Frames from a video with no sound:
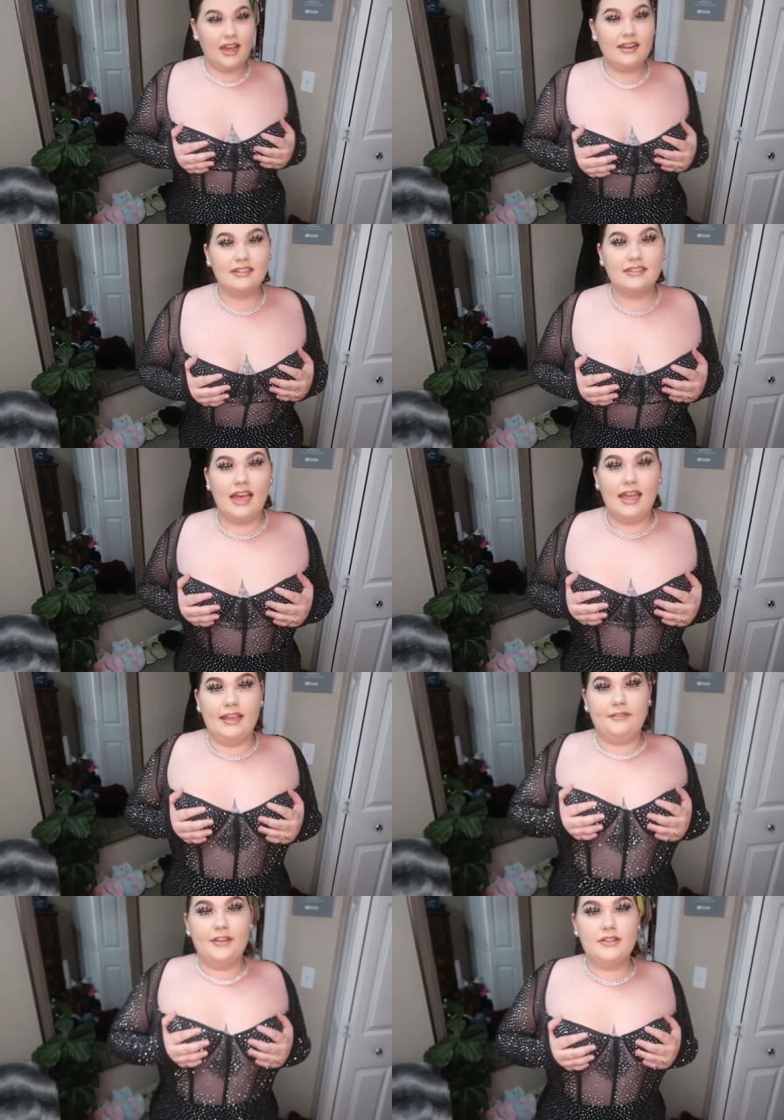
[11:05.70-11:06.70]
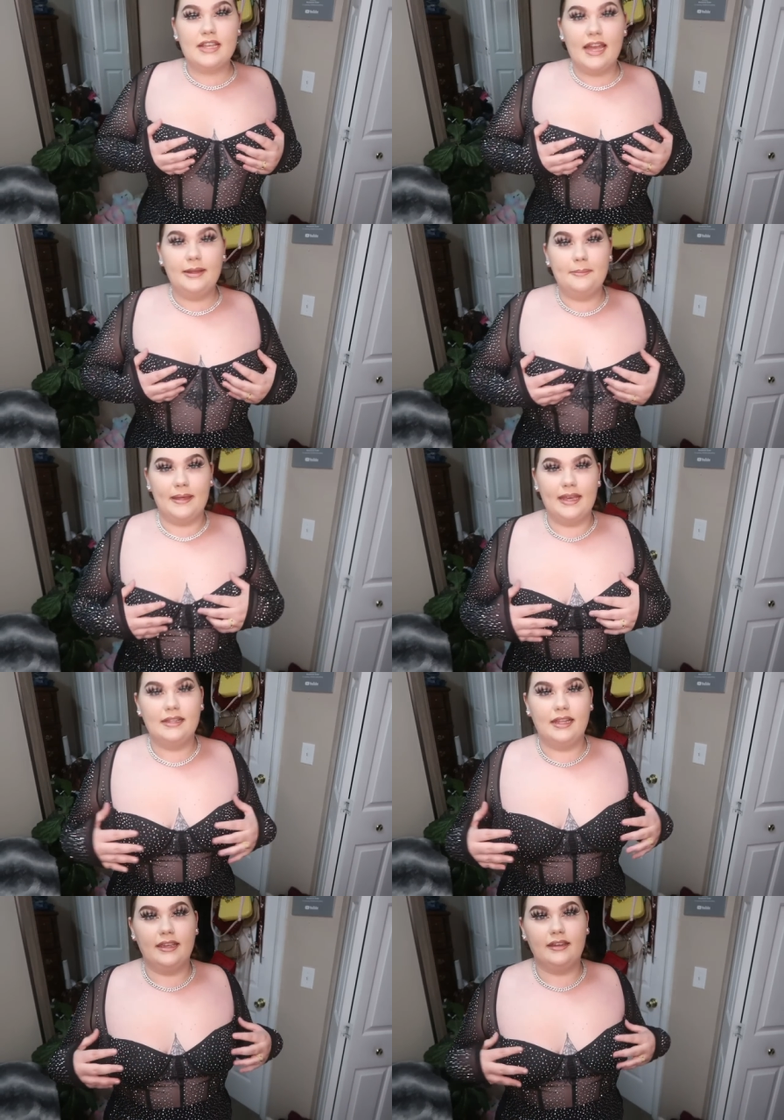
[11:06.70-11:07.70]
Not gonna lie, it feels kind of
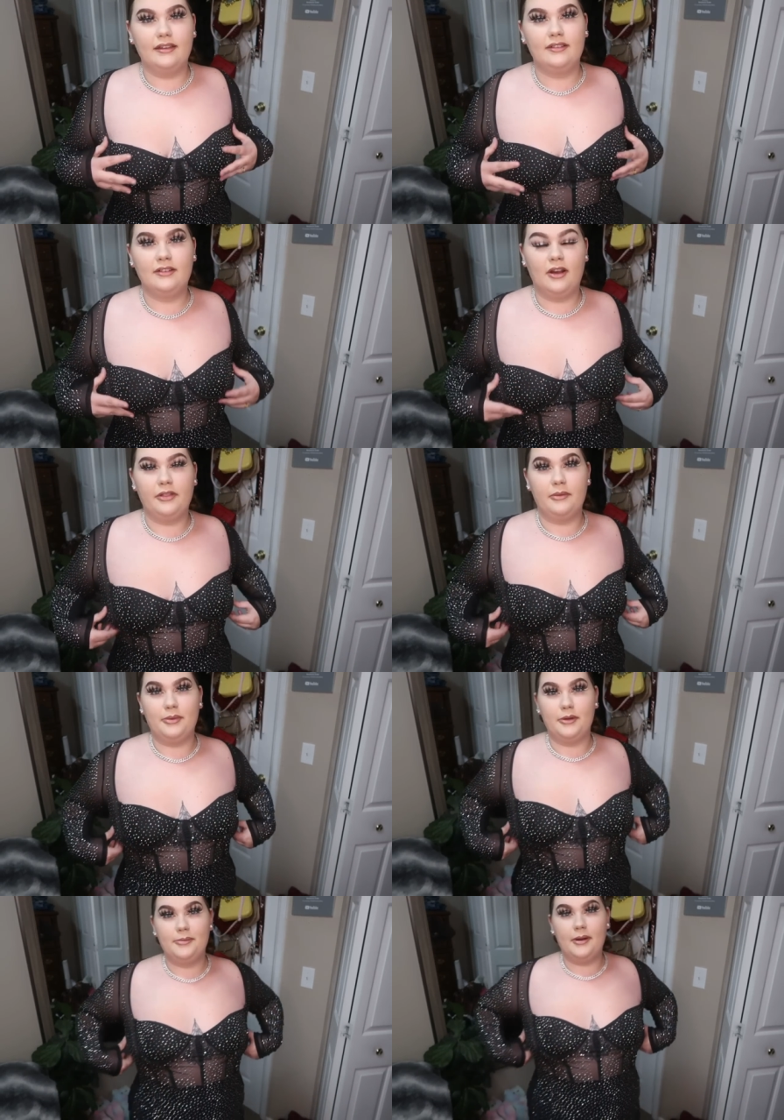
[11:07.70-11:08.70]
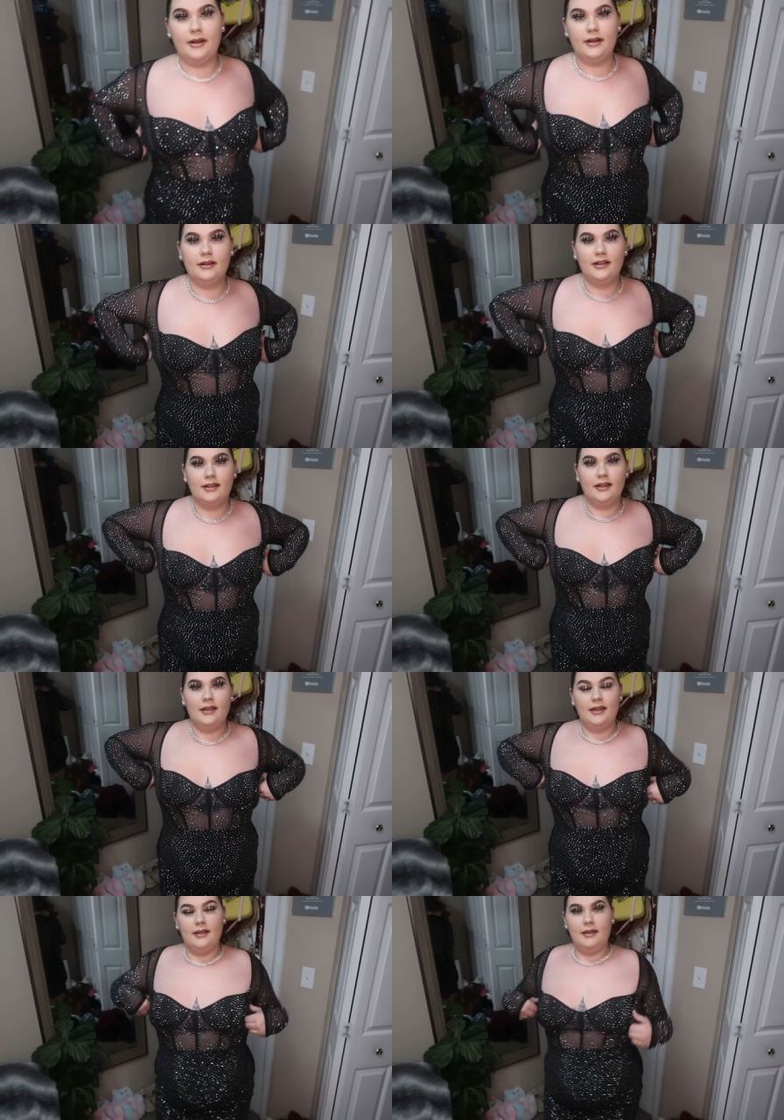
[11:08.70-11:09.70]
big like on the boob part,
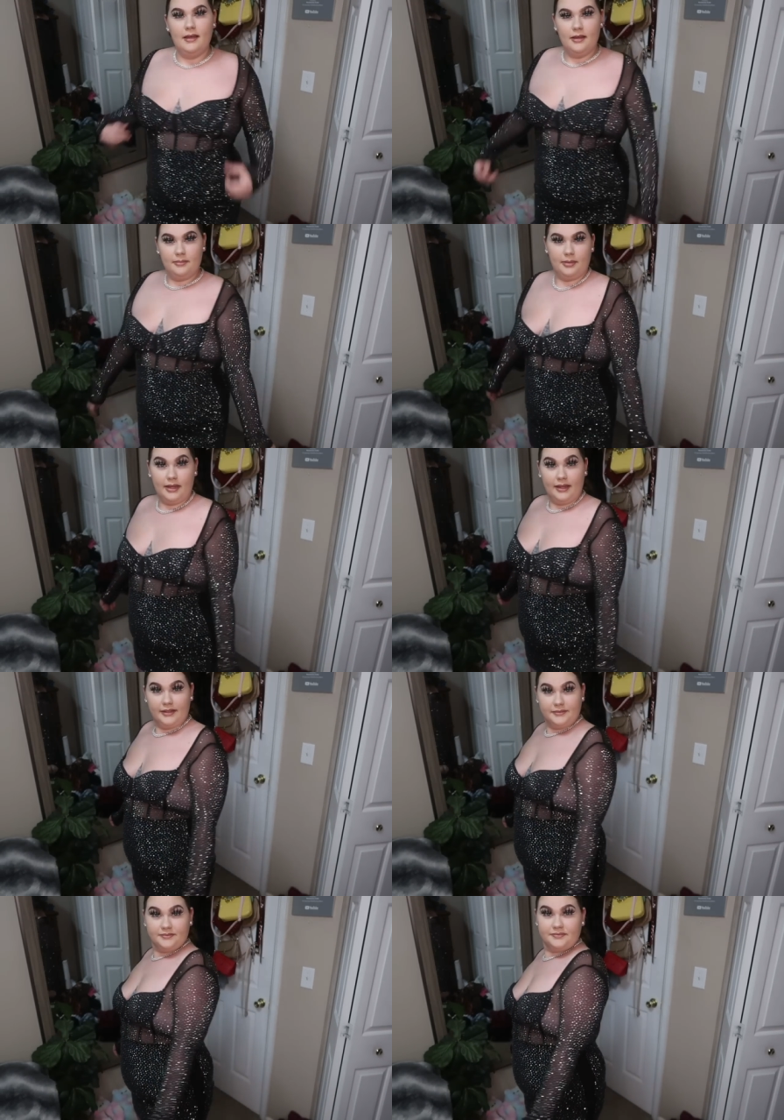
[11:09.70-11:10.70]
but